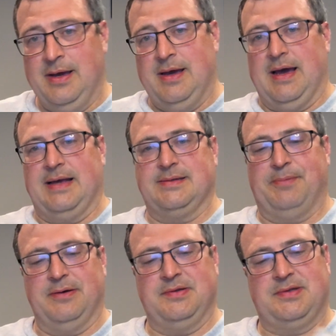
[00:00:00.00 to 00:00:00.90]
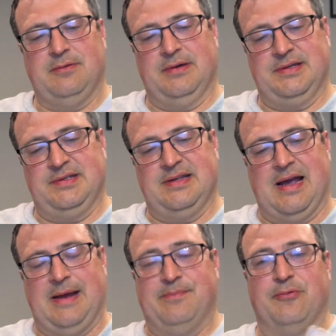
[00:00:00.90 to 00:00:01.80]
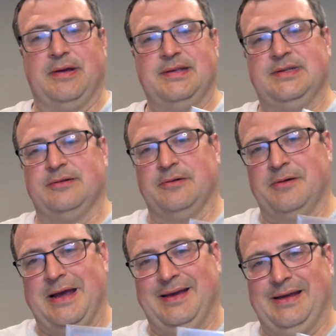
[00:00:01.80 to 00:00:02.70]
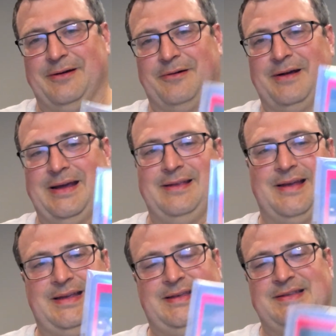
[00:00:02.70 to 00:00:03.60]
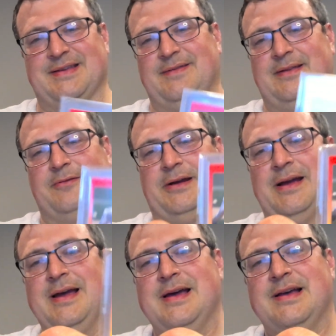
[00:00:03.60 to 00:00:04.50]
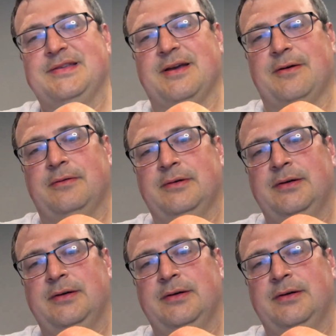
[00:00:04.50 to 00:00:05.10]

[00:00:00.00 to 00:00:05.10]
as opposed to his 9.0 ERA in 1973. So